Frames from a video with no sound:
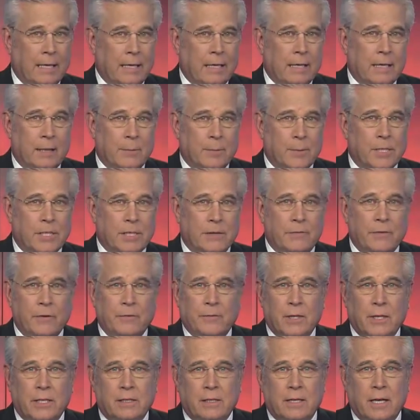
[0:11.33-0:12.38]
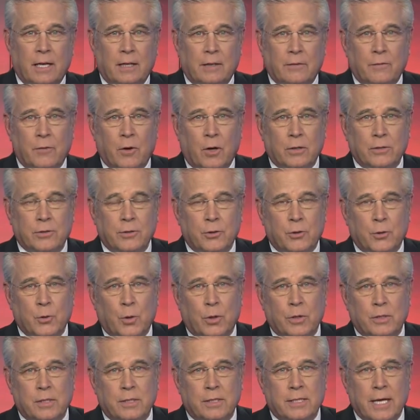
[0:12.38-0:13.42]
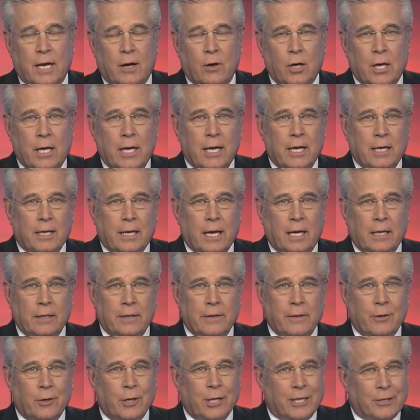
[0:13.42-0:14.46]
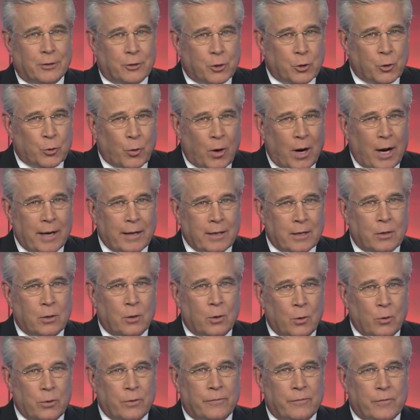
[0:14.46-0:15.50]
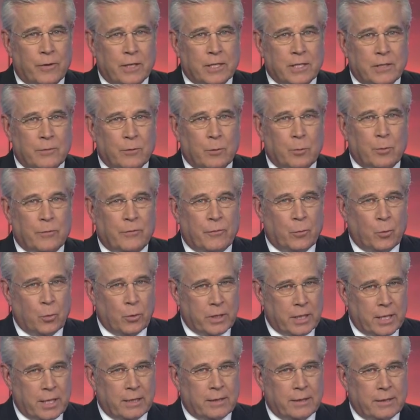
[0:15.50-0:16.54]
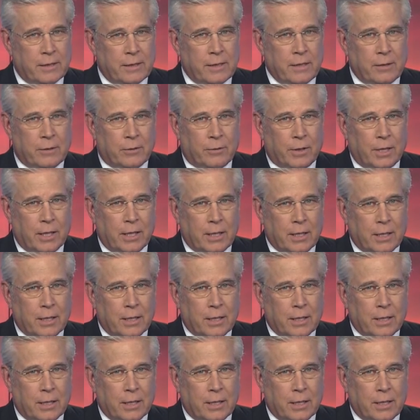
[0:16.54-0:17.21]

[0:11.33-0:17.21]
N B C fifteen's Kelly Foster joins us now. Kelly, they're going to try to hold the festival before the end of the year, right?